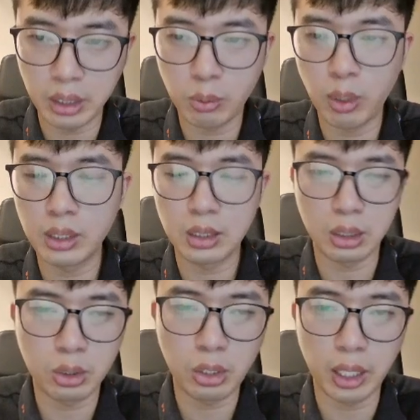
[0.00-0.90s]
What is the
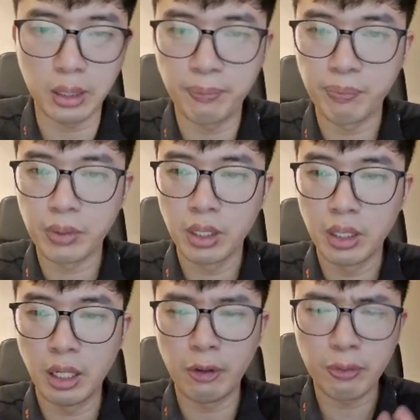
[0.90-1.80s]
trend?
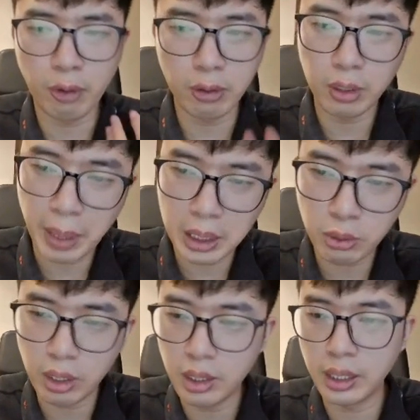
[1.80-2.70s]
Like for the past
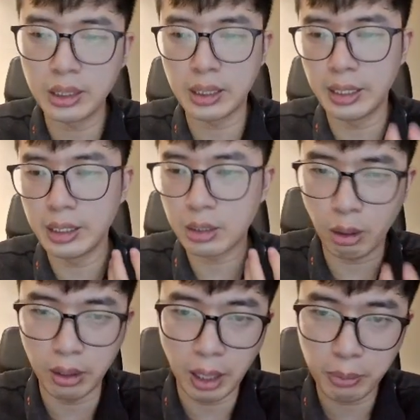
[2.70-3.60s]
30 days, it is
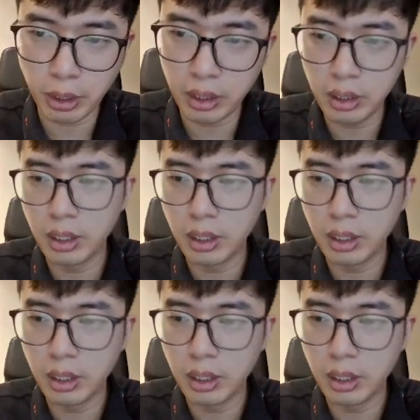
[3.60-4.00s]
on uptrend.